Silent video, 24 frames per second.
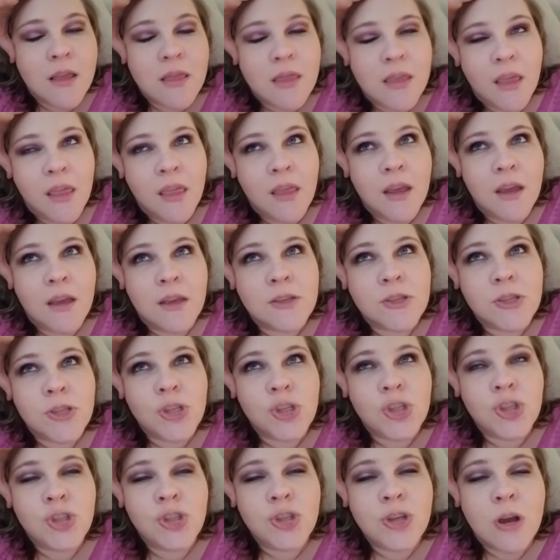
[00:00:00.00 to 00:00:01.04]
That thing is
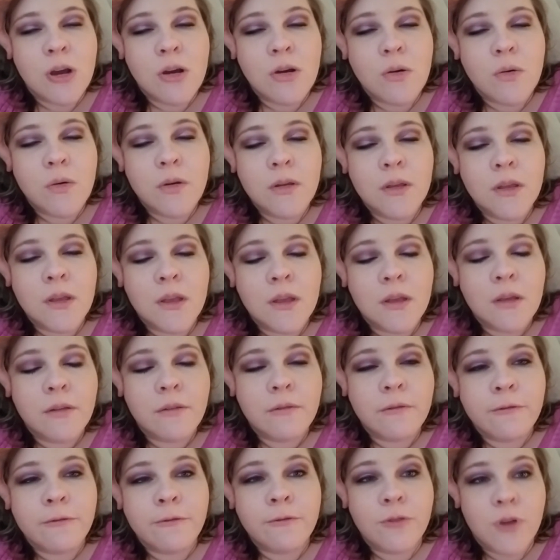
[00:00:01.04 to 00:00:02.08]
so
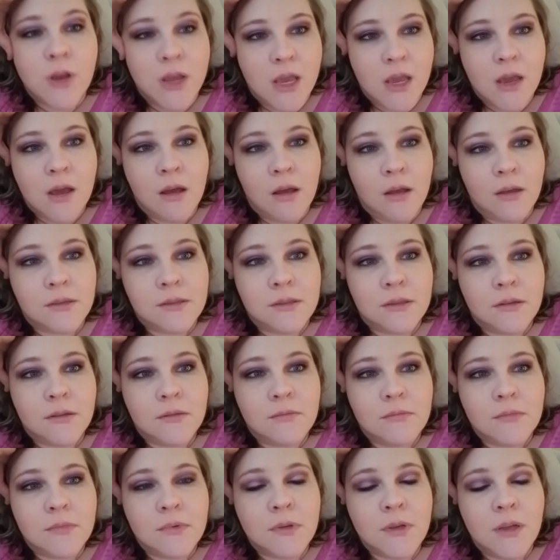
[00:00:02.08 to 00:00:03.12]
freaking
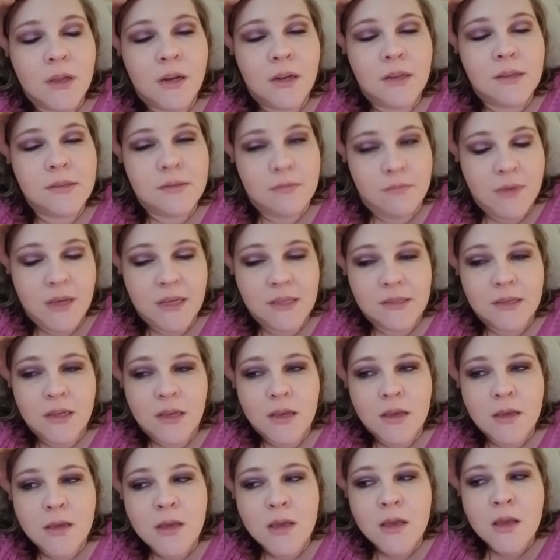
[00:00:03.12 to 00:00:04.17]
awesome. It is
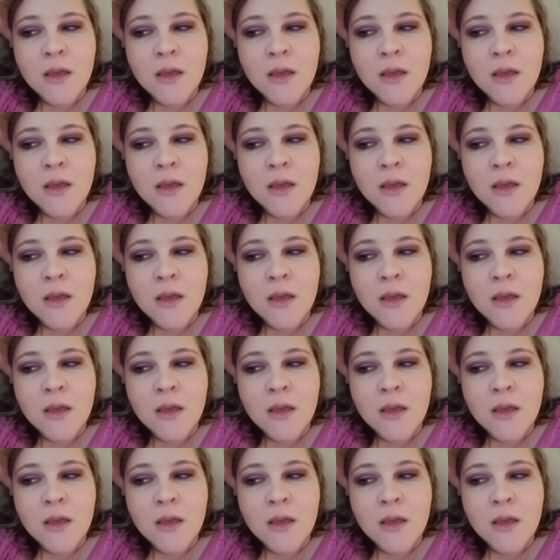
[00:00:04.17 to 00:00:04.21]
amazing.